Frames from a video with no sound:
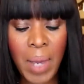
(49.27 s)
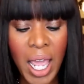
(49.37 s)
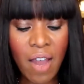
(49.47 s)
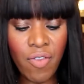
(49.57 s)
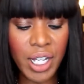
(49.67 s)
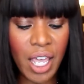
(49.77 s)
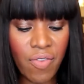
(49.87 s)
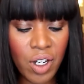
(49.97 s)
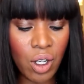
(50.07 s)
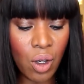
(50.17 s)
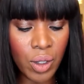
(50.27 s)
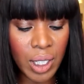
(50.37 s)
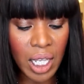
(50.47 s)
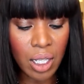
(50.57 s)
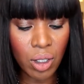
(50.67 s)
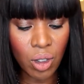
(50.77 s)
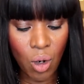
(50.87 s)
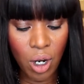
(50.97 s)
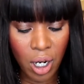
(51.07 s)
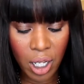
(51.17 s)
my everyday videos in the
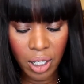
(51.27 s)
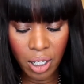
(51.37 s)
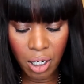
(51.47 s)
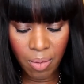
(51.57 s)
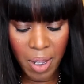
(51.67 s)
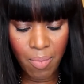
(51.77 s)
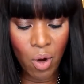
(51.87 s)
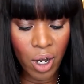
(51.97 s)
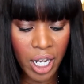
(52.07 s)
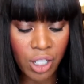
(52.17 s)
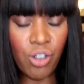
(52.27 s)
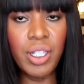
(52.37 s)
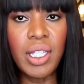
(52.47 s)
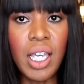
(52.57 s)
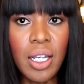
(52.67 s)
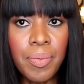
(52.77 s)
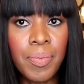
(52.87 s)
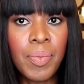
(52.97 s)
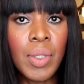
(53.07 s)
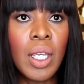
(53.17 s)
store a little bit more interesting.
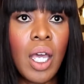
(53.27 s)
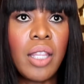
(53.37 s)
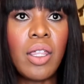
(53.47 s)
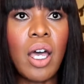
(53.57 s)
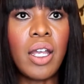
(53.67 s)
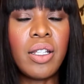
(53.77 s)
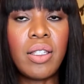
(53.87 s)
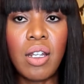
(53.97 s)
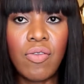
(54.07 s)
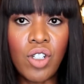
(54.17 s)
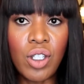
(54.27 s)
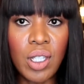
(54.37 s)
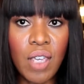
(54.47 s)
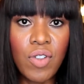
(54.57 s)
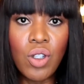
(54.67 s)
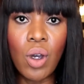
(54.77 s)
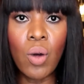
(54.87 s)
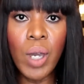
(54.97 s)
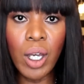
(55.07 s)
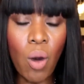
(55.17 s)
I thought instead of just giving you a
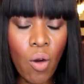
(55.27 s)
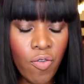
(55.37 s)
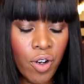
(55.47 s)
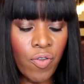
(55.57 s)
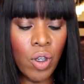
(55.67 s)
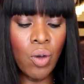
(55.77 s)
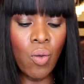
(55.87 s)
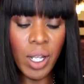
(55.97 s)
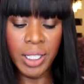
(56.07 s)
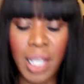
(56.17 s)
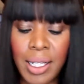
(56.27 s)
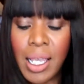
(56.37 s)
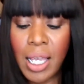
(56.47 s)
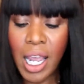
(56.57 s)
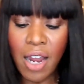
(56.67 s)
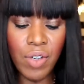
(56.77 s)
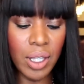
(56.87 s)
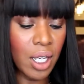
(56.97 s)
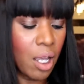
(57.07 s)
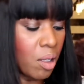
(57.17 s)
quick overview, once I take
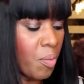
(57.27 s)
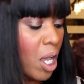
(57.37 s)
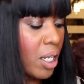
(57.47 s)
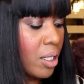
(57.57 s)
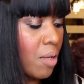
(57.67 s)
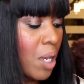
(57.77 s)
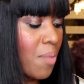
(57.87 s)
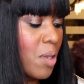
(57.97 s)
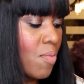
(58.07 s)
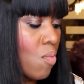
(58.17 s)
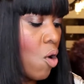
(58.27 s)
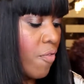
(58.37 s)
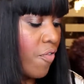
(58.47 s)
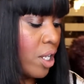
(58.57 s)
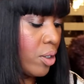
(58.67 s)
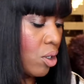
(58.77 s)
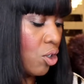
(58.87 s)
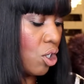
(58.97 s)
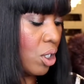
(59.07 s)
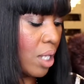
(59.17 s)
everything out the box, it might be more fun to
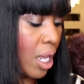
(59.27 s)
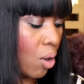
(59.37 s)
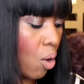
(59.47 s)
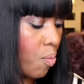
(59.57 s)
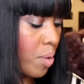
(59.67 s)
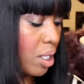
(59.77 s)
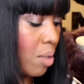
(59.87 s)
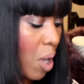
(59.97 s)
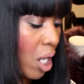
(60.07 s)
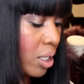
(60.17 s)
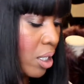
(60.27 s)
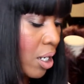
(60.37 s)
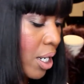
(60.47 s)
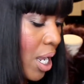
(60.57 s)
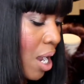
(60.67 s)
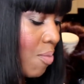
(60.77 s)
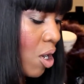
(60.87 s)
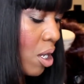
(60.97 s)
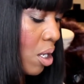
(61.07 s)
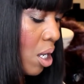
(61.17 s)
just like open the box on
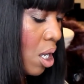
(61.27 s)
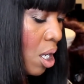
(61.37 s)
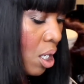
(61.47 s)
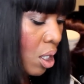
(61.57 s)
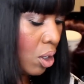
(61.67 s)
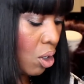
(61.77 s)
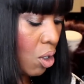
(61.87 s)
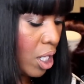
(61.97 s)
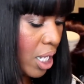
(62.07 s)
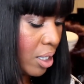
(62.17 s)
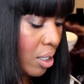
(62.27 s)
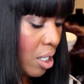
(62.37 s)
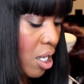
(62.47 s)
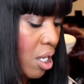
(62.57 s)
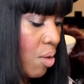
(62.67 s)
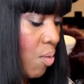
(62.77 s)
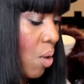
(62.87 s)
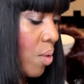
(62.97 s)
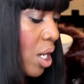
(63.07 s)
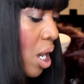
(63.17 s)
camera. So let's see
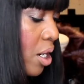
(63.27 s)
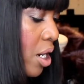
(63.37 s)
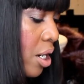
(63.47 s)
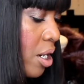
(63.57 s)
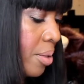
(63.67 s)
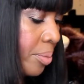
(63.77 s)
what we got here.